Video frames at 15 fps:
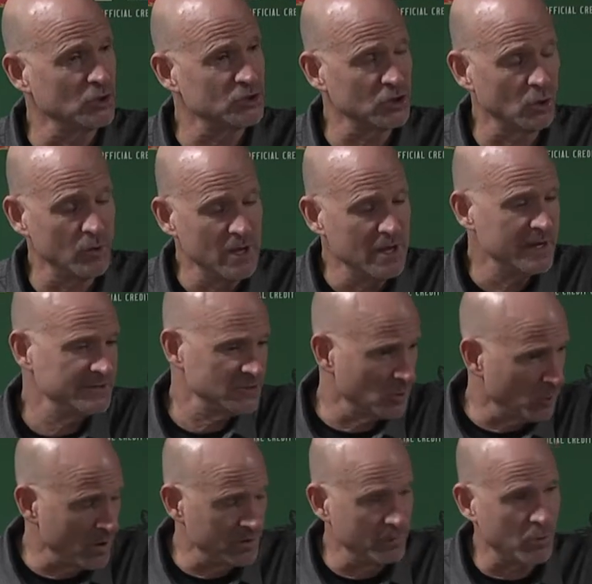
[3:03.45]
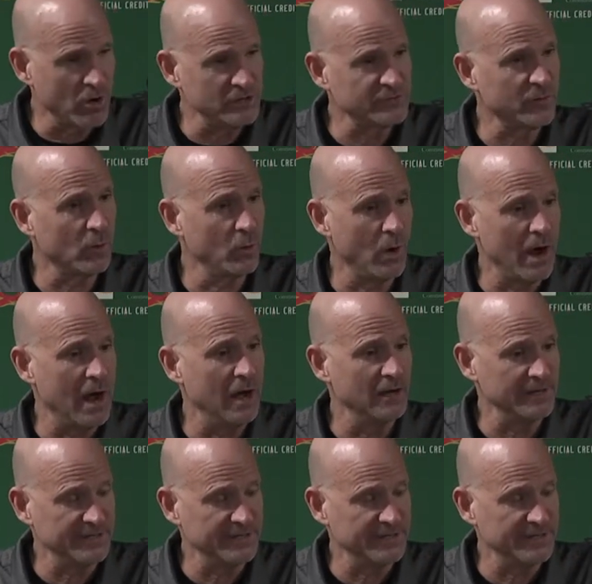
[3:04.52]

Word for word: So he's going to wear the brace for a while.